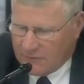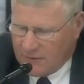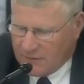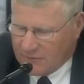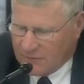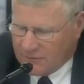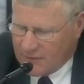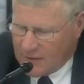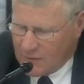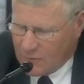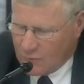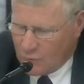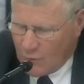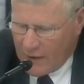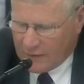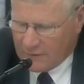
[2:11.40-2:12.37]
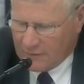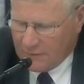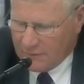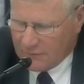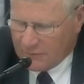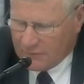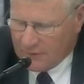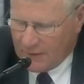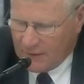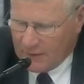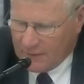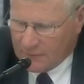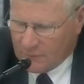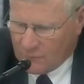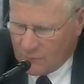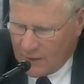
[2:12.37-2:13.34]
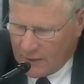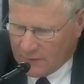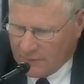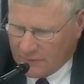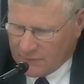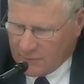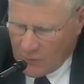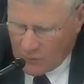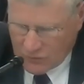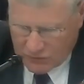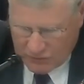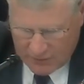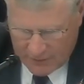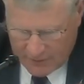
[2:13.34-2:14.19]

This is a reckless motion.